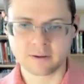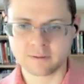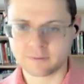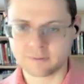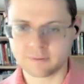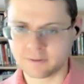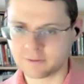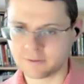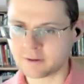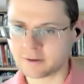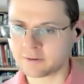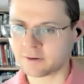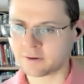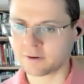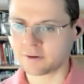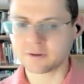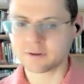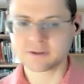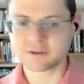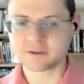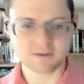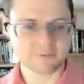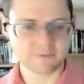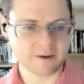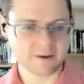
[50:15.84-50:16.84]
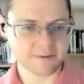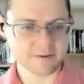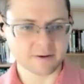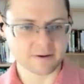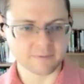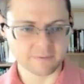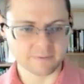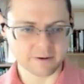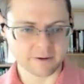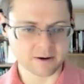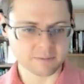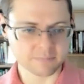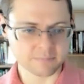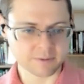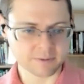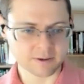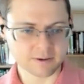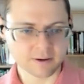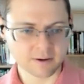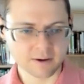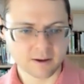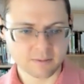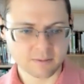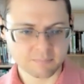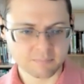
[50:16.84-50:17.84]
in that early savanna environment,
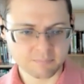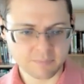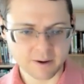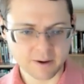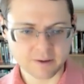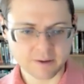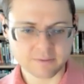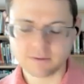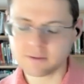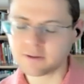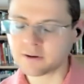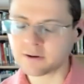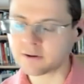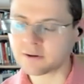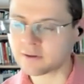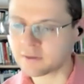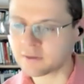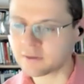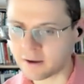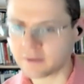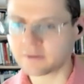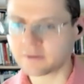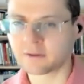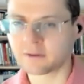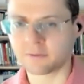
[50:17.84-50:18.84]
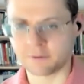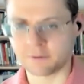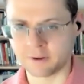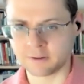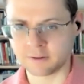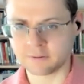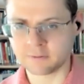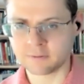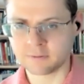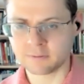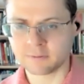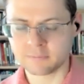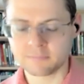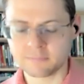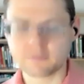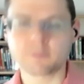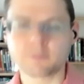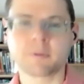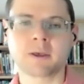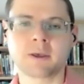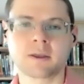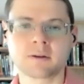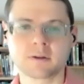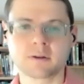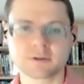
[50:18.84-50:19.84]
but they're not great for
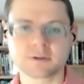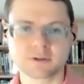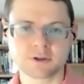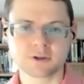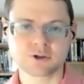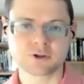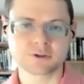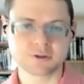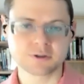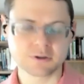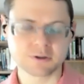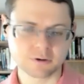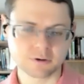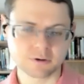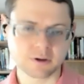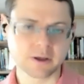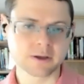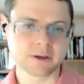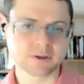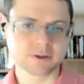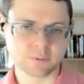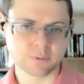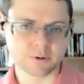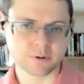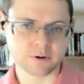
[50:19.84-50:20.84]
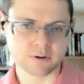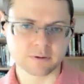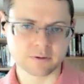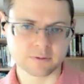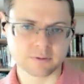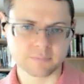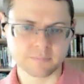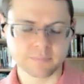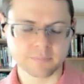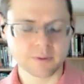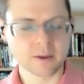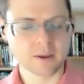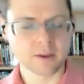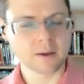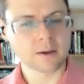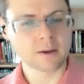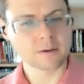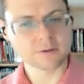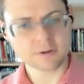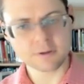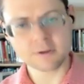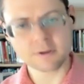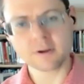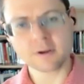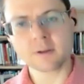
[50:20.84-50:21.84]
making decisions in today's world.
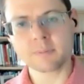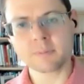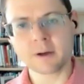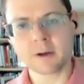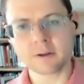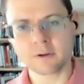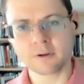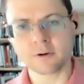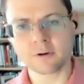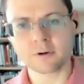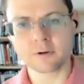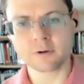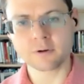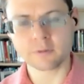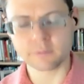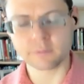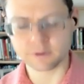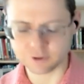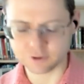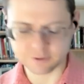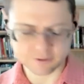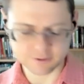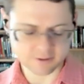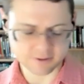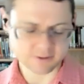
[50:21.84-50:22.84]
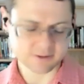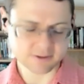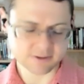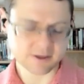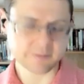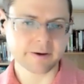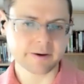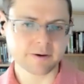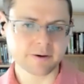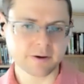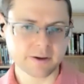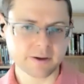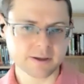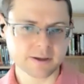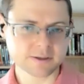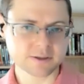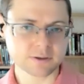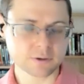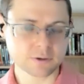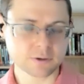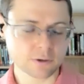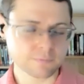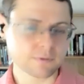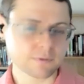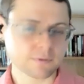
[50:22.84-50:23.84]
So think about your intuitions. In some areas,
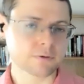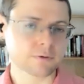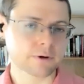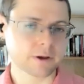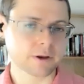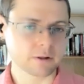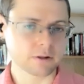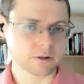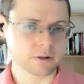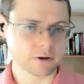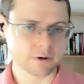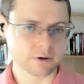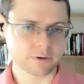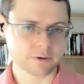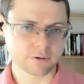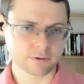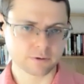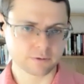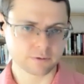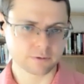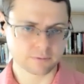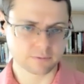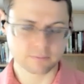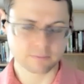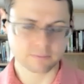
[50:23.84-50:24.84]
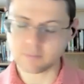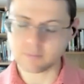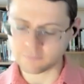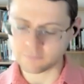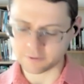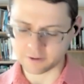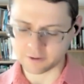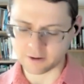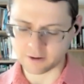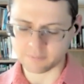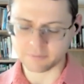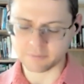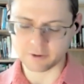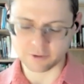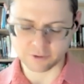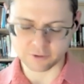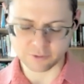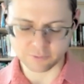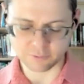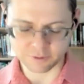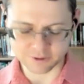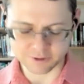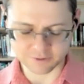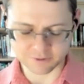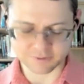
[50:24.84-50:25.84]
you've already learned to overcome your
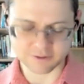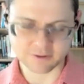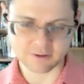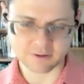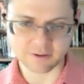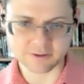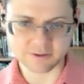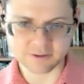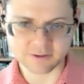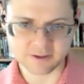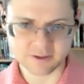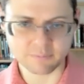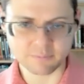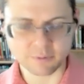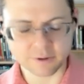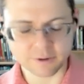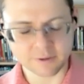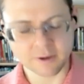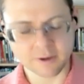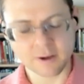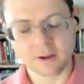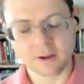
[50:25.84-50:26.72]
intuitions at least somewhat.